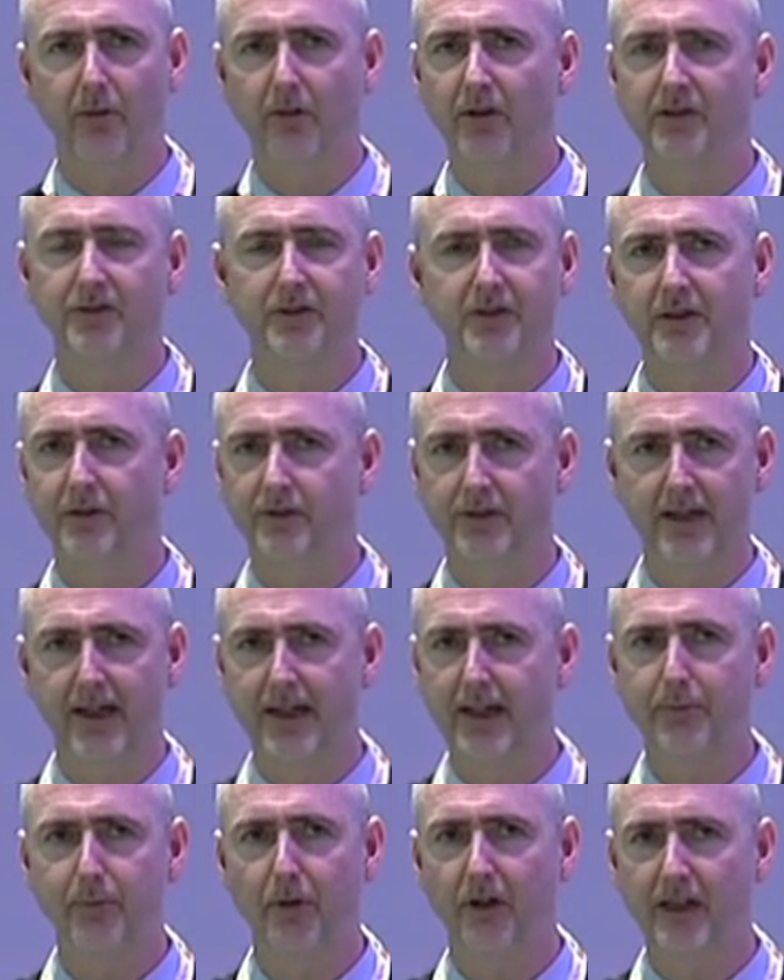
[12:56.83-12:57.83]
We're also using
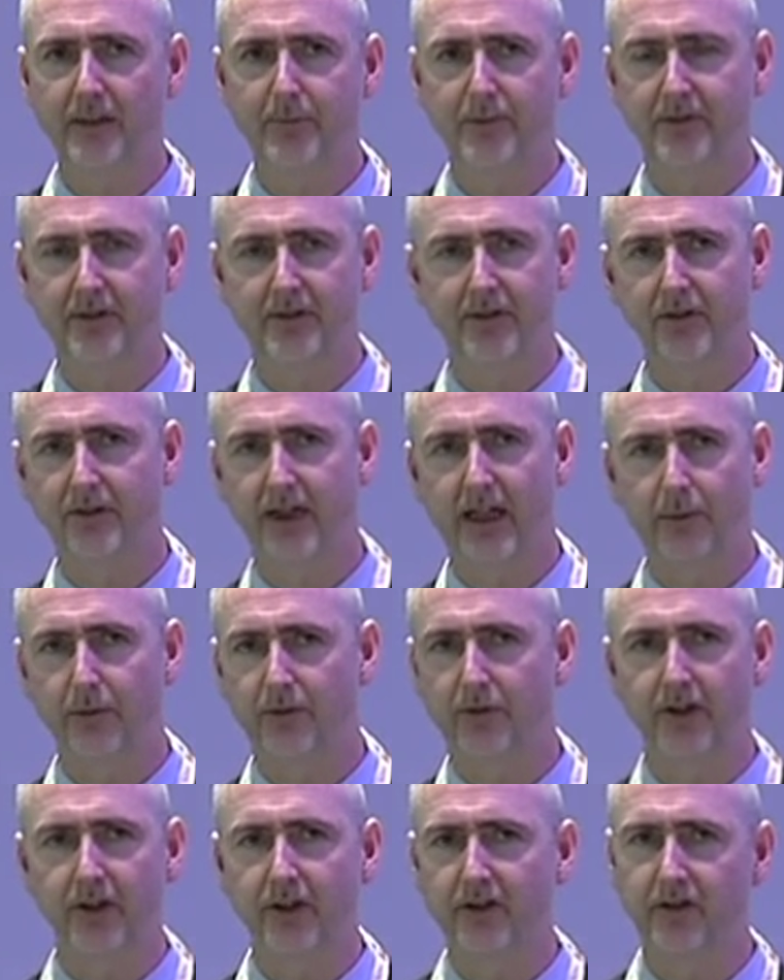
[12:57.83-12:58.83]
heat pipes in the same
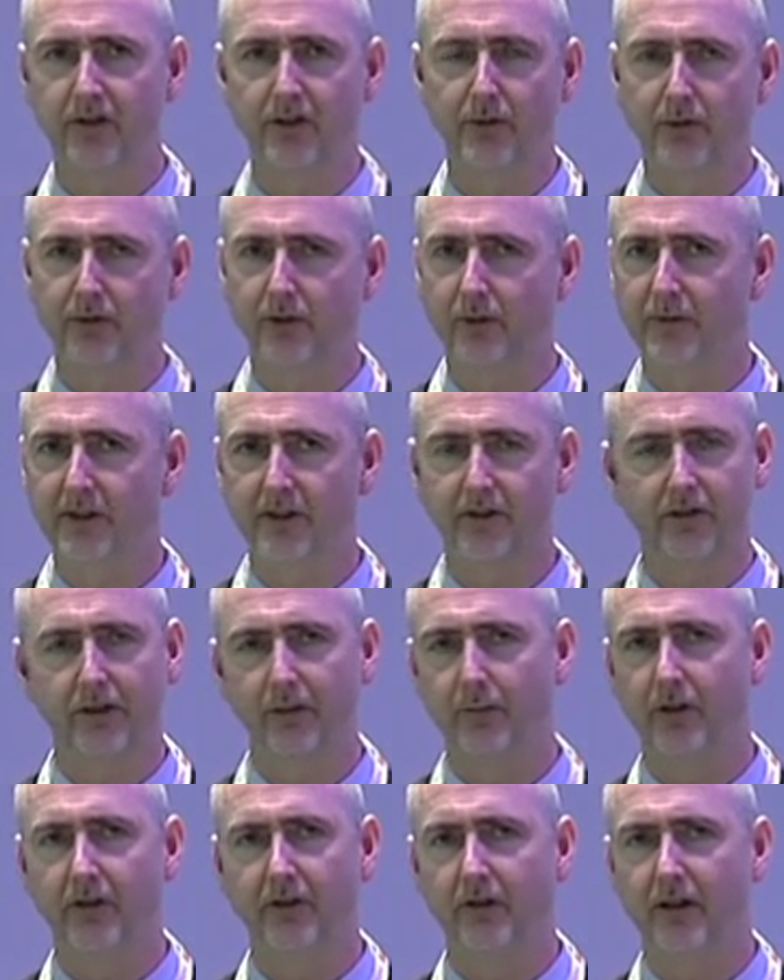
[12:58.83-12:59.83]
site to do something
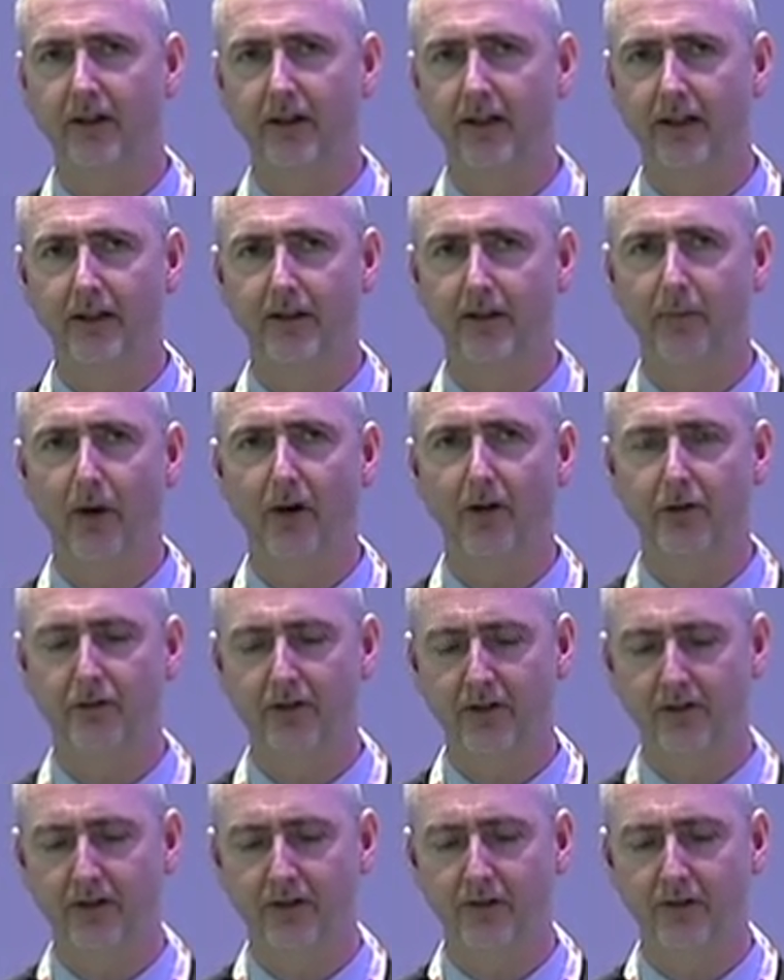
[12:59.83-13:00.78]
similar on laboratory